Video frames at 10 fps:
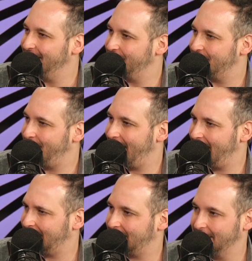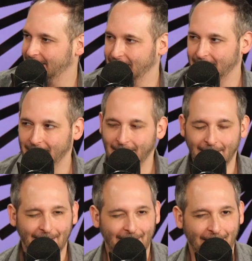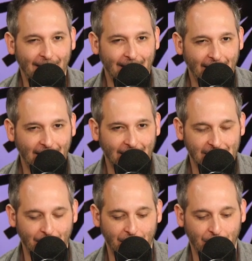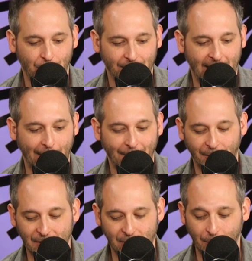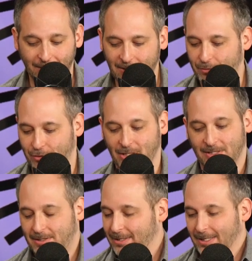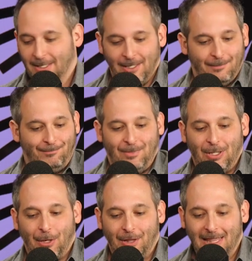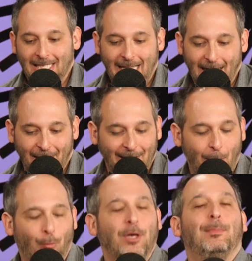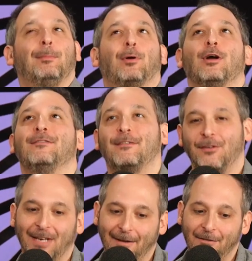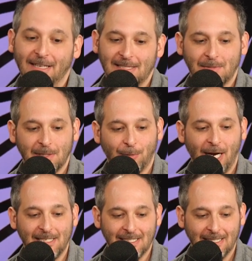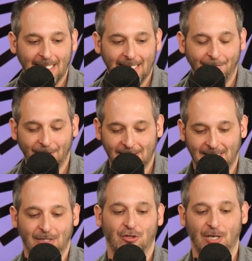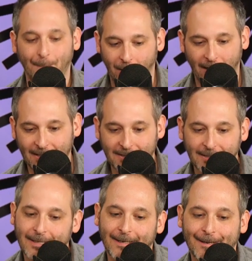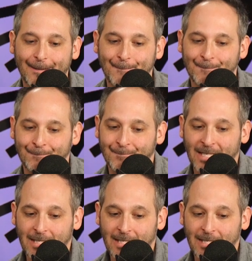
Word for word: years back. Uh, I think of some other cool documentaries, too, but this was just... You know, the kind of thing that would have been perfect for Netflix. I'm surprised that, that Netflix didn't jump on it. Um,